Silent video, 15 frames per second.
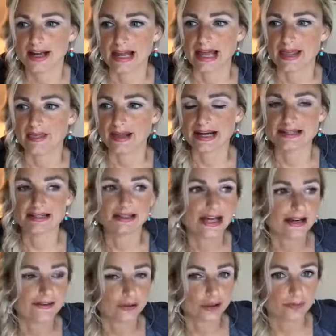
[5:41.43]
and that i didn't
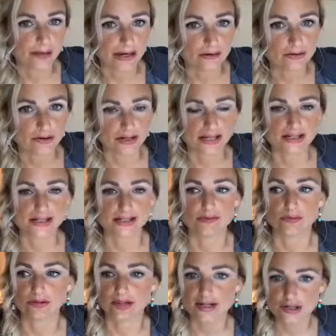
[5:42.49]
have good boundaries in
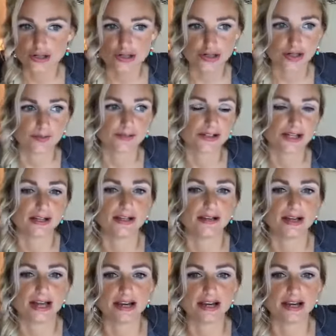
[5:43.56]
relationships and